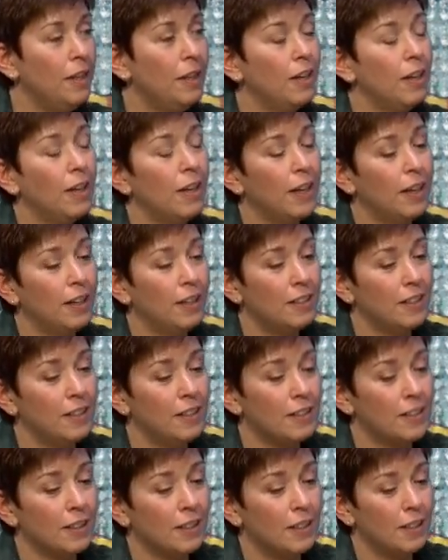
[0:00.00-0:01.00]

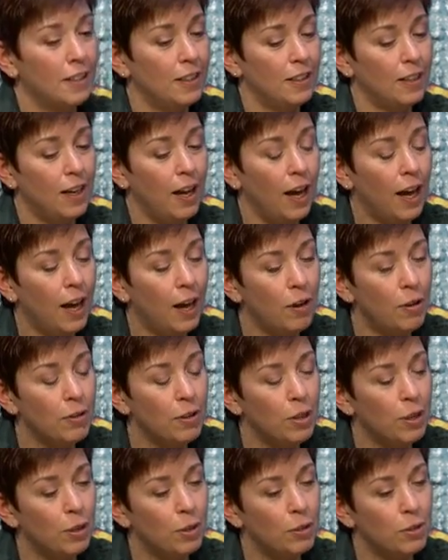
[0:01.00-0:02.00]
and how
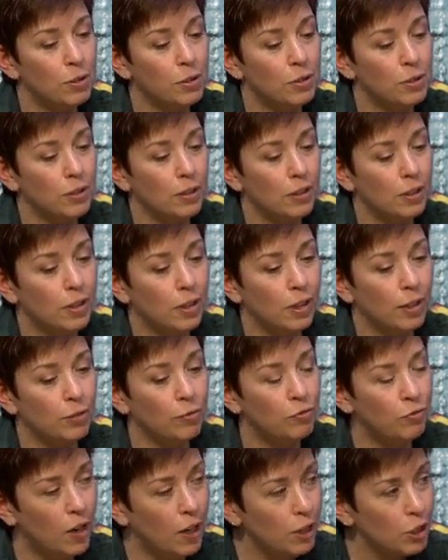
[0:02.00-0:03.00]
those are
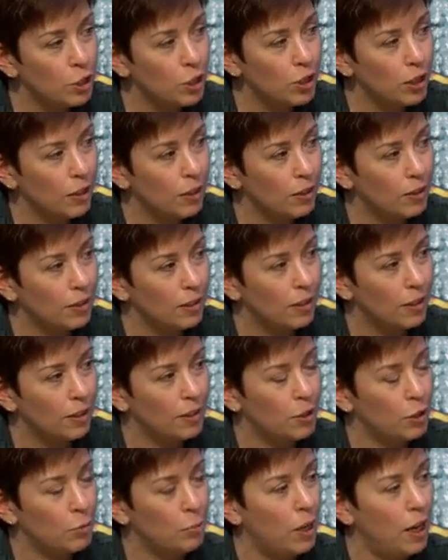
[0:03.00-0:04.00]
functional
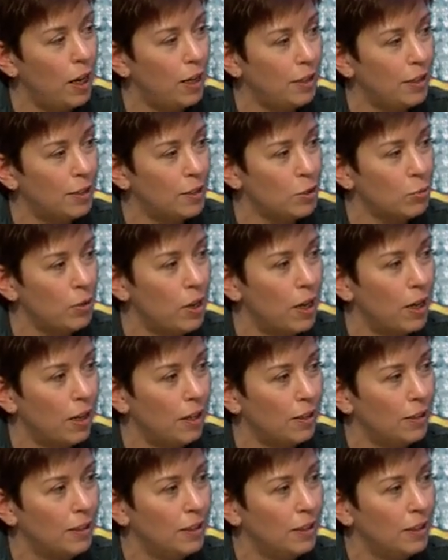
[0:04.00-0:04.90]
in your body as well.